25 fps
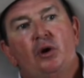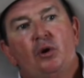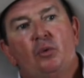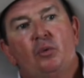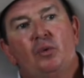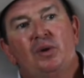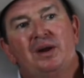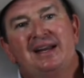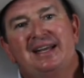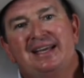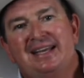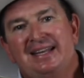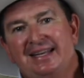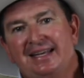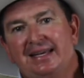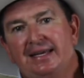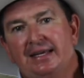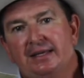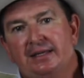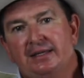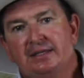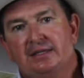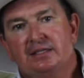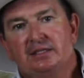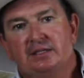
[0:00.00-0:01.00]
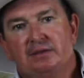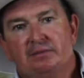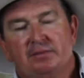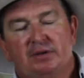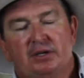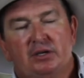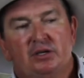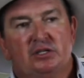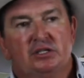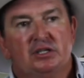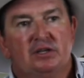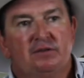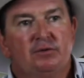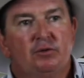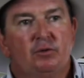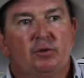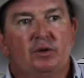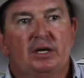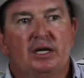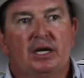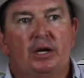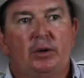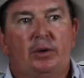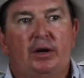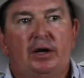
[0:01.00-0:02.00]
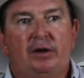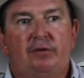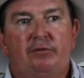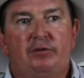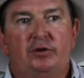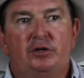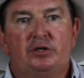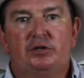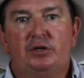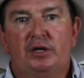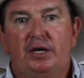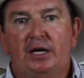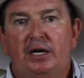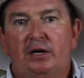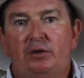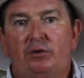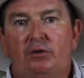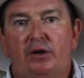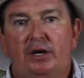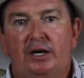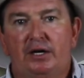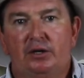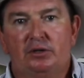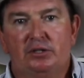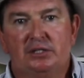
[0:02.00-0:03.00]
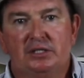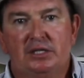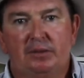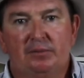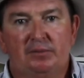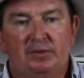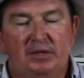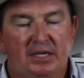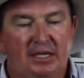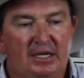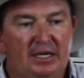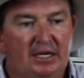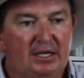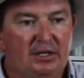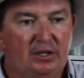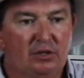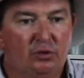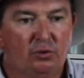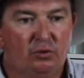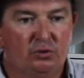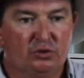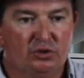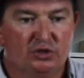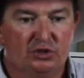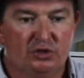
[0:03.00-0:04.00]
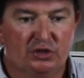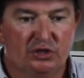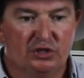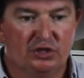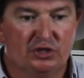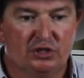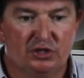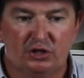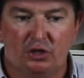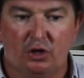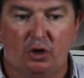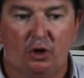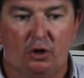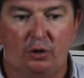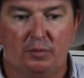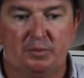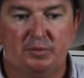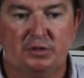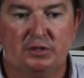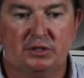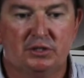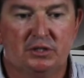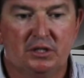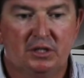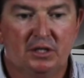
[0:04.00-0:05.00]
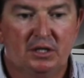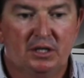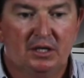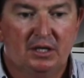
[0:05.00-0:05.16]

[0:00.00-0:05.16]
Well, it is, because if you want to go out for a trail ride or something and the horse just stops